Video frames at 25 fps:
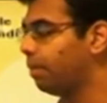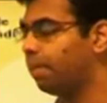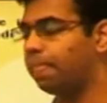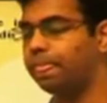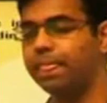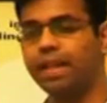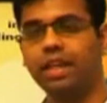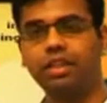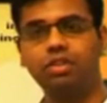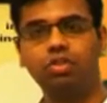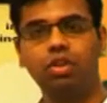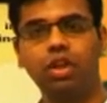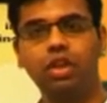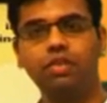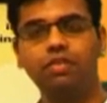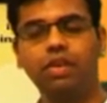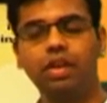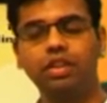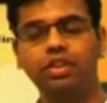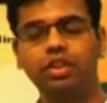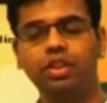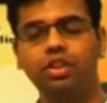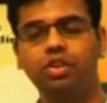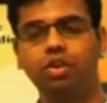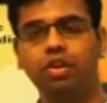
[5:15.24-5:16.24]
There is only
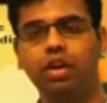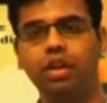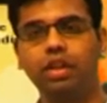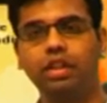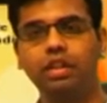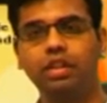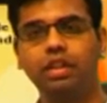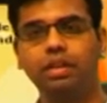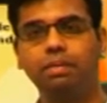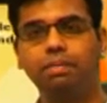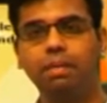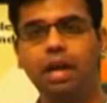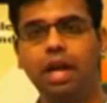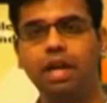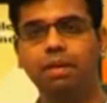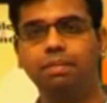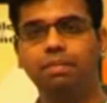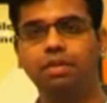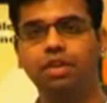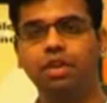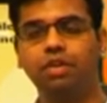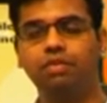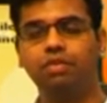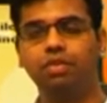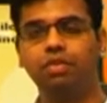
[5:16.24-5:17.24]
one securities in
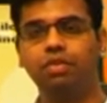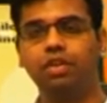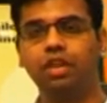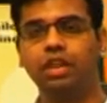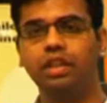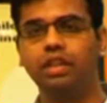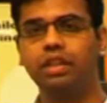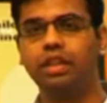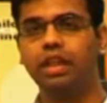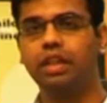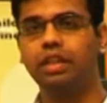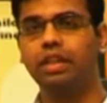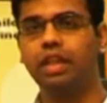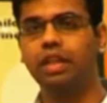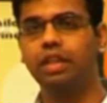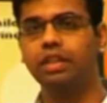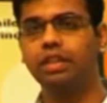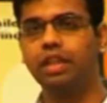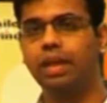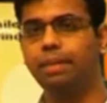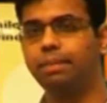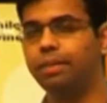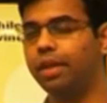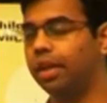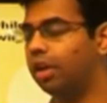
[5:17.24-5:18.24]
bank period for today's trade, that
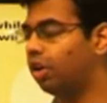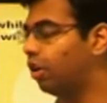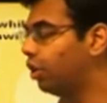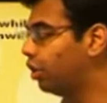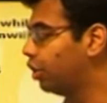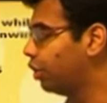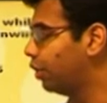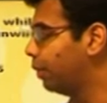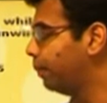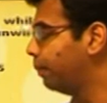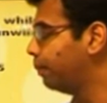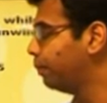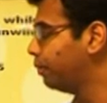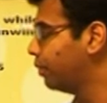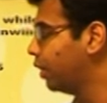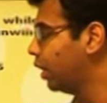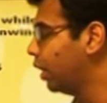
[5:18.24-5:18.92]
is Amtech Auto.